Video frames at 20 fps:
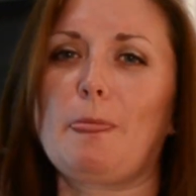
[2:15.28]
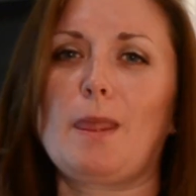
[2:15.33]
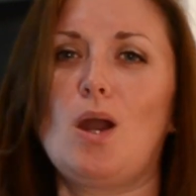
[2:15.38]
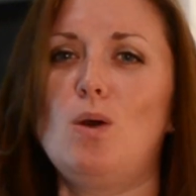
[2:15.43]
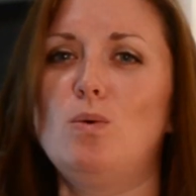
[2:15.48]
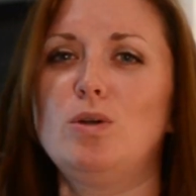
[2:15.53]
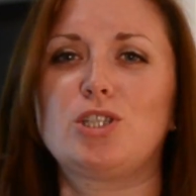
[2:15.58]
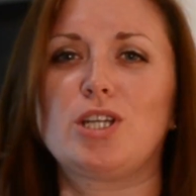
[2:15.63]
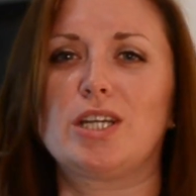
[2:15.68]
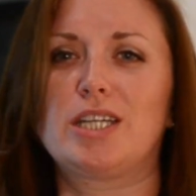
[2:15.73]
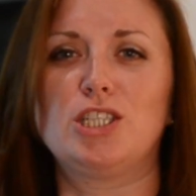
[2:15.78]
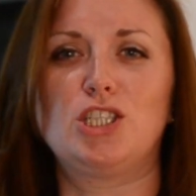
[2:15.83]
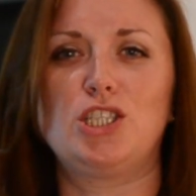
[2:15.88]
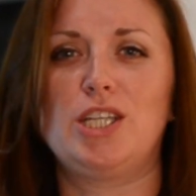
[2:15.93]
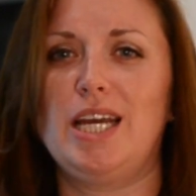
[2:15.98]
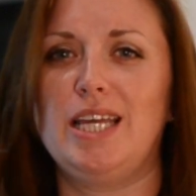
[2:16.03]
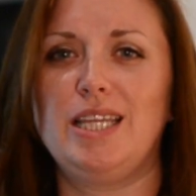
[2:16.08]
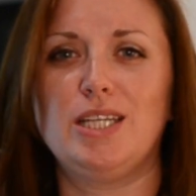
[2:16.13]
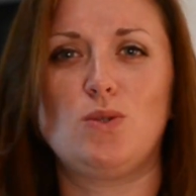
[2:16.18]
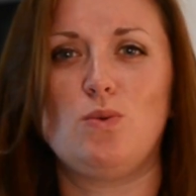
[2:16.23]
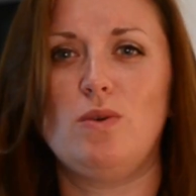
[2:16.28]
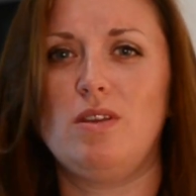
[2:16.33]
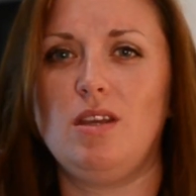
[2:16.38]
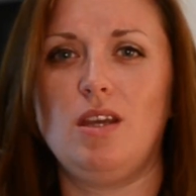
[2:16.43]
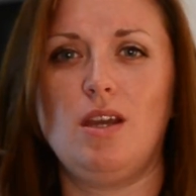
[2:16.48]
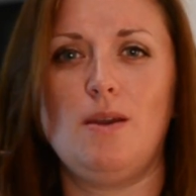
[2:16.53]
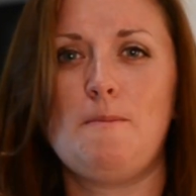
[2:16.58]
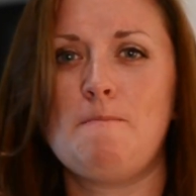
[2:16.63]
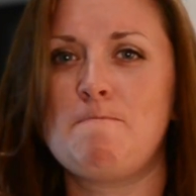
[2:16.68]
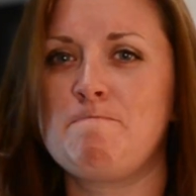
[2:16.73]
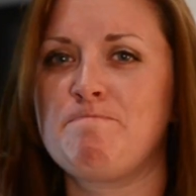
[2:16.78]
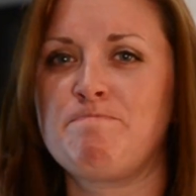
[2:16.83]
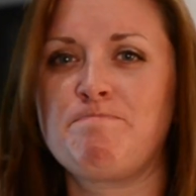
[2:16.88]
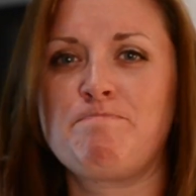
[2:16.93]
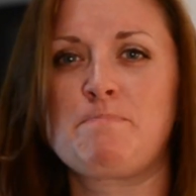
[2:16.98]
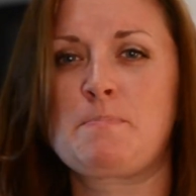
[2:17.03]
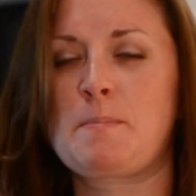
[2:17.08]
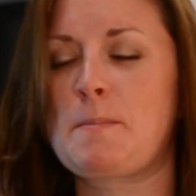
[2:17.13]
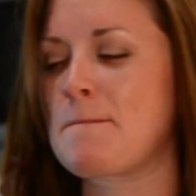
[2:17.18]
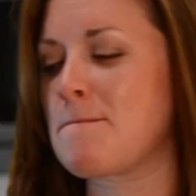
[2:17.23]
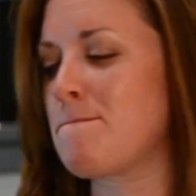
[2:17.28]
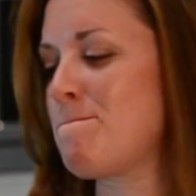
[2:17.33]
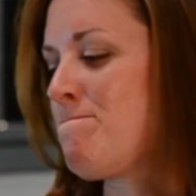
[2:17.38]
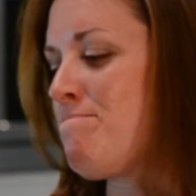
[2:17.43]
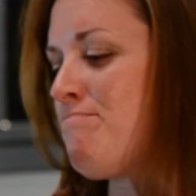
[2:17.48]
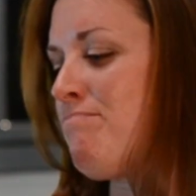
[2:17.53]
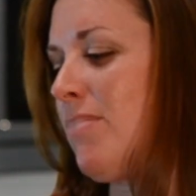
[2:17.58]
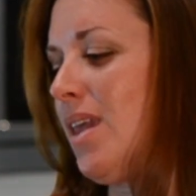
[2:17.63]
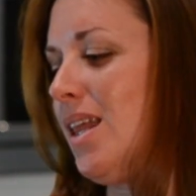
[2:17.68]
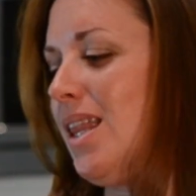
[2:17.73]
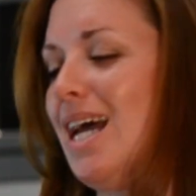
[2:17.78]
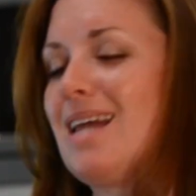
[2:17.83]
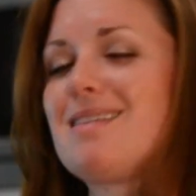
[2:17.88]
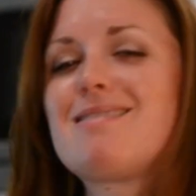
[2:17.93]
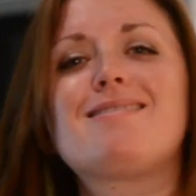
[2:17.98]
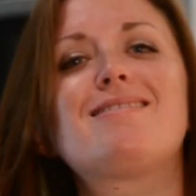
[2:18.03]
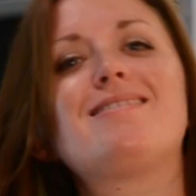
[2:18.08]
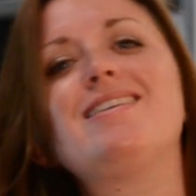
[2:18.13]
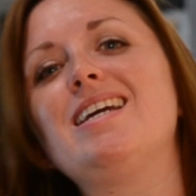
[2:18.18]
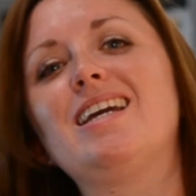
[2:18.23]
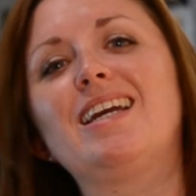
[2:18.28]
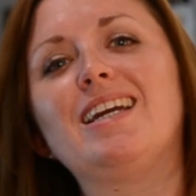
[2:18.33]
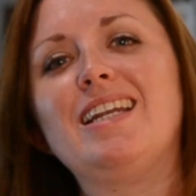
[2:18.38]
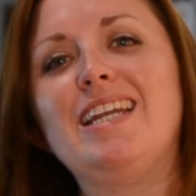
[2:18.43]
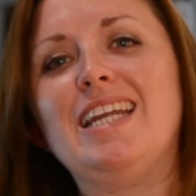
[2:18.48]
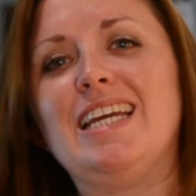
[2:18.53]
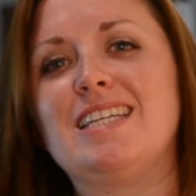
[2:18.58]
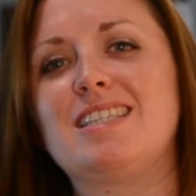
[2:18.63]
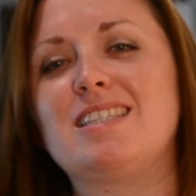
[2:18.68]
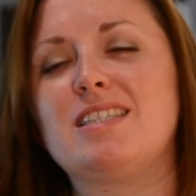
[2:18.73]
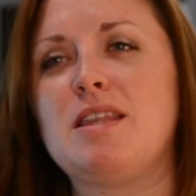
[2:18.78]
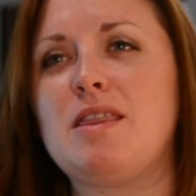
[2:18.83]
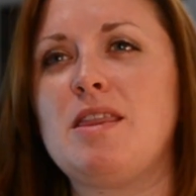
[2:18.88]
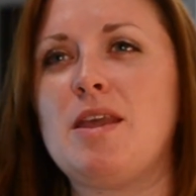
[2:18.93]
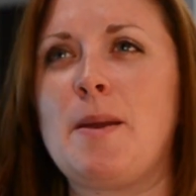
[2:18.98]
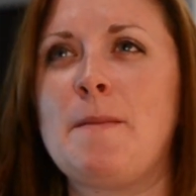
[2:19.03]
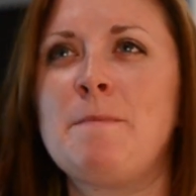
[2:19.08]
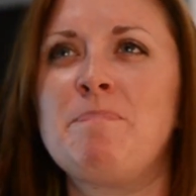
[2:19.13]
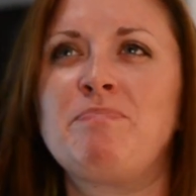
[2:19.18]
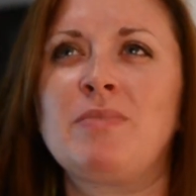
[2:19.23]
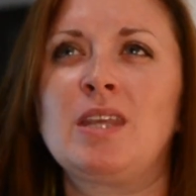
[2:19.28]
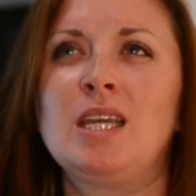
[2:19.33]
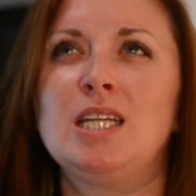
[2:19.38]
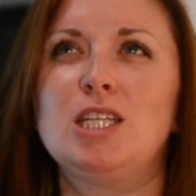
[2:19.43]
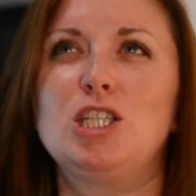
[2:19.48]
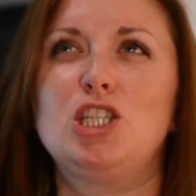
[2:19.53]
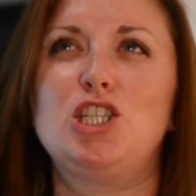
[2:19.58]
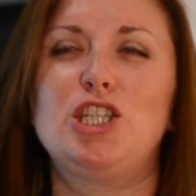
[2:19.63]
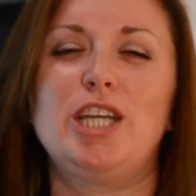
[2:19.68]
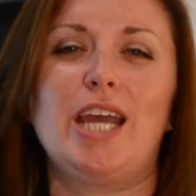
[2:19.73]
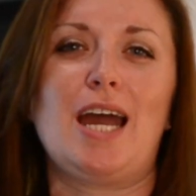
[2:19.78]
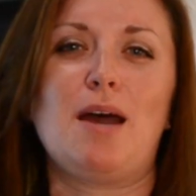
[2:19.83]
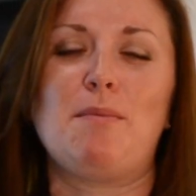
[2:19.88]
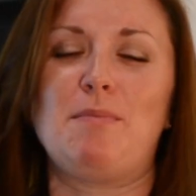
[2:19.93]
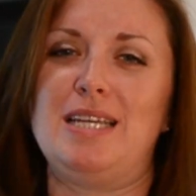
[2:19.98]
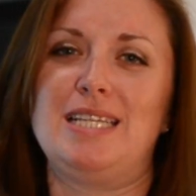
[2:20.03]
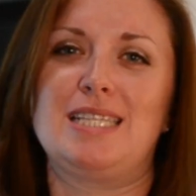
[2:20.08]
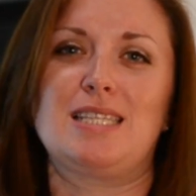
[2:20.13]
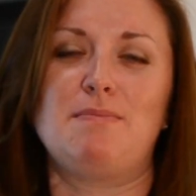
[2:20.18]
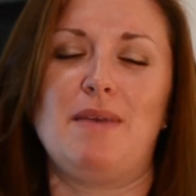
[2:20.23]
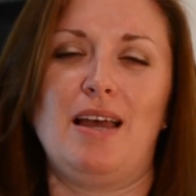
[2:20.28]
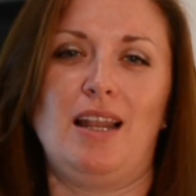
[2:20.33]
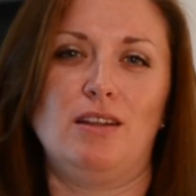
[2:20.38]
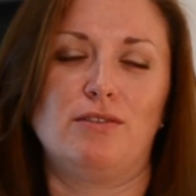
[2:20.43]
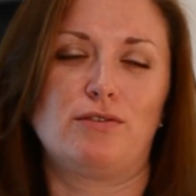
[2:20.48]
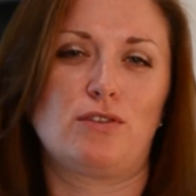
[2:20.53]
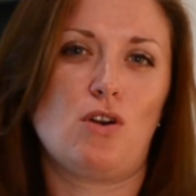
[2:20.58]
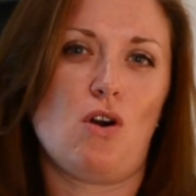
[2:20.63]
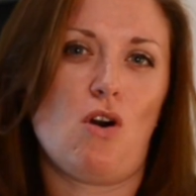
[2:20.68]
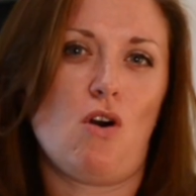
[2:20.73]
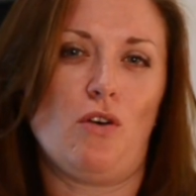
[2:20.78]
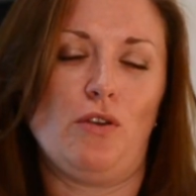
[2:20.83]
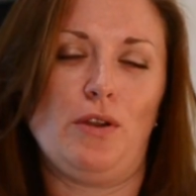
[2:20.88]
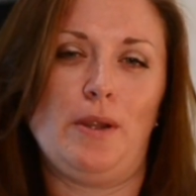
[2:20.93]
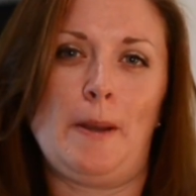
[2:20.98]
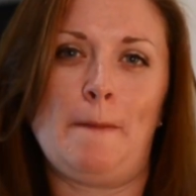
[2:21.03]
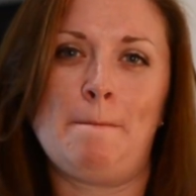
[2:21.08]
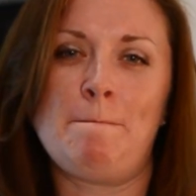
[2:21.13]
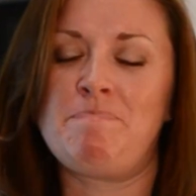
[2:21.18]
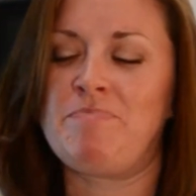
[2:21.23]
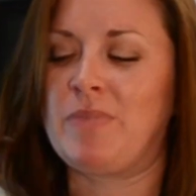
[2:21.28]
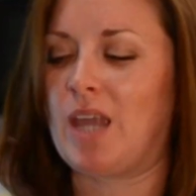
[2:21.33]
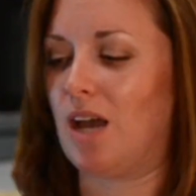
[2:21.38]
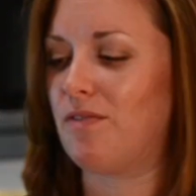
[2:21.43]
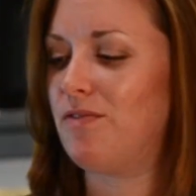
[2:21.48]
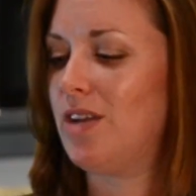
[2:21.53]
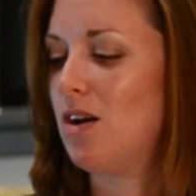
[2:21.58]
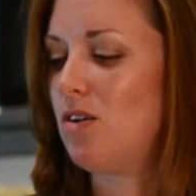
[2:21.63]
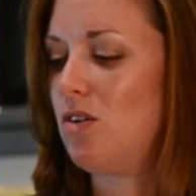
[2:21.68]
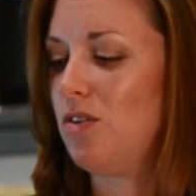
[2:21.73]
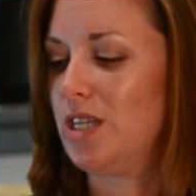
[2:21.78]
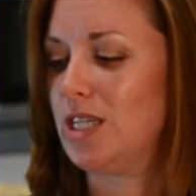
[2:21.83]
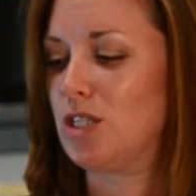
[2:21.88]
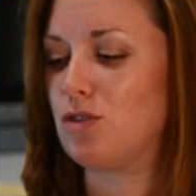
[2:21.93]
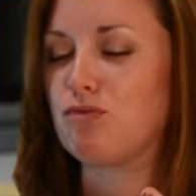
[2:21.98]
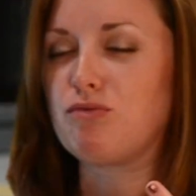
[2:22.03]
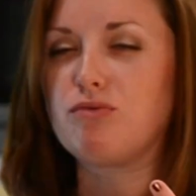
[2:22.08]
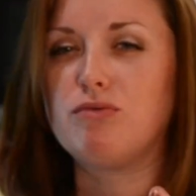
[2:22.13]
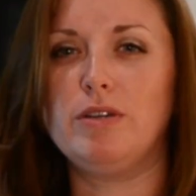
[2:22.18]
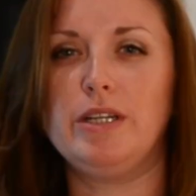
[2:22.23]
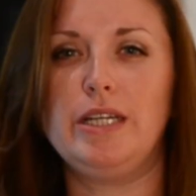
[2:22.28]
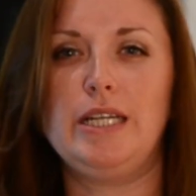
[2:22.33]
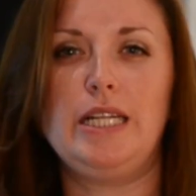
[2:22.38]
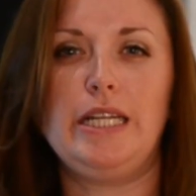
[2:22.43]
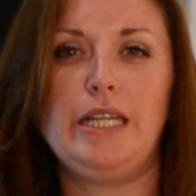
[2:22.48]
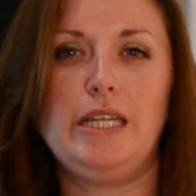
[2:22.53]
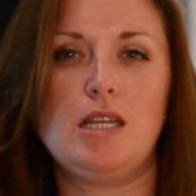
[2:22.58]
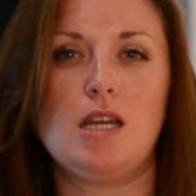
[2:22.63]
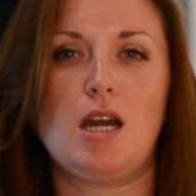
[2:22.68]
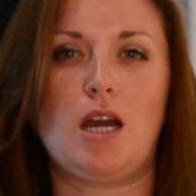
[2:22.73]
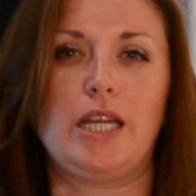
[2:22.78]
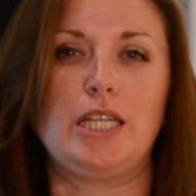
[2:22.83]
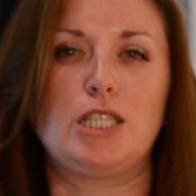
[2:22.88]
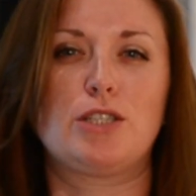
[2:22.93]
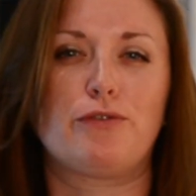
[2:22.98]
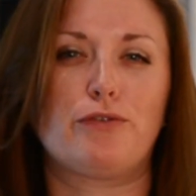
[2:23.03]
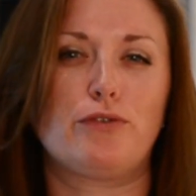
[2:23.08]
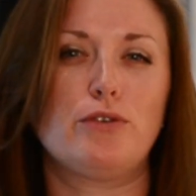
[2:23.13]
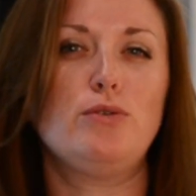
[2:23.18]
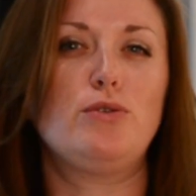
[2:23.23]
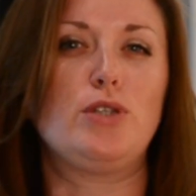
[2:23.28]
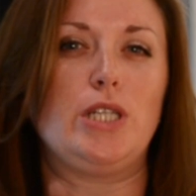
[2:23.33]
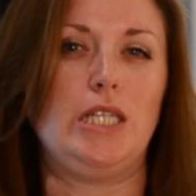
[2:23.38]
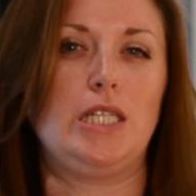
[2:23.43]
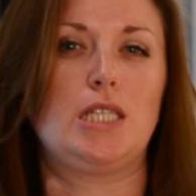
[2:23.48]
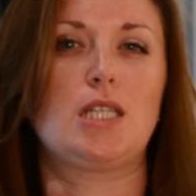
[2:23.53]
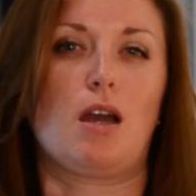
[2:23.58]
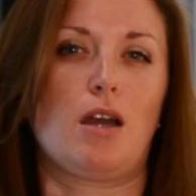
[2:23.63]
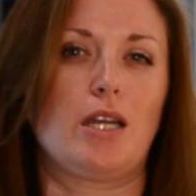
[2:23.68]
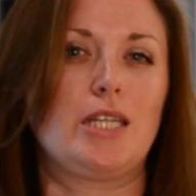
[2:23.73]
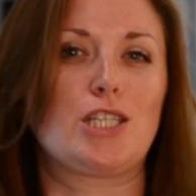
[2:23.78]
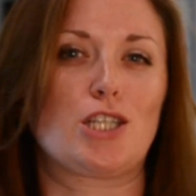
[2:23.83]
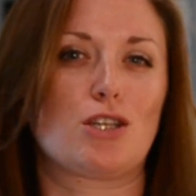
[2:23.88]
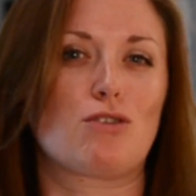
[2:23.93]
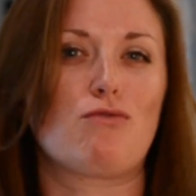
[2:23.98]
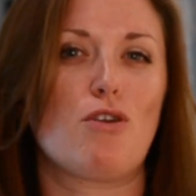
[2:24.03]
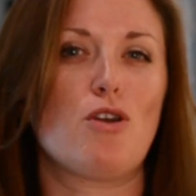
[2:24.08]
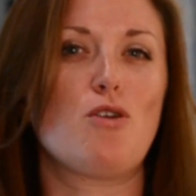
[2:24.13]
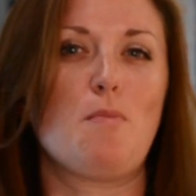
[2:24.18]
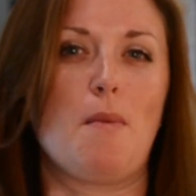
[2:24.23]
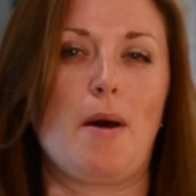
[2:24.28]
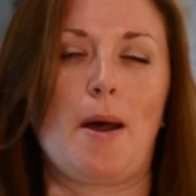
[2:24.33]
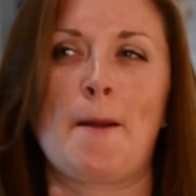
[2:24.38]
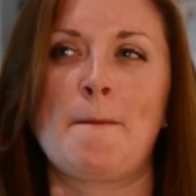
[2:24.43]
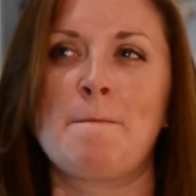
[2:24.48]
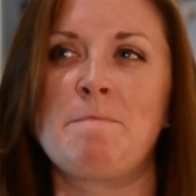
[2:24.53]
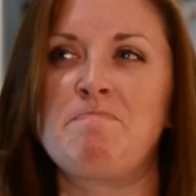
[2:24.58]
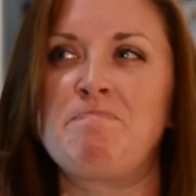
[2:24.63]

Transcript: I wish I could share this with you. That thickness and the jammy smell have gone, and I've now got this really nice fruity tight aroma.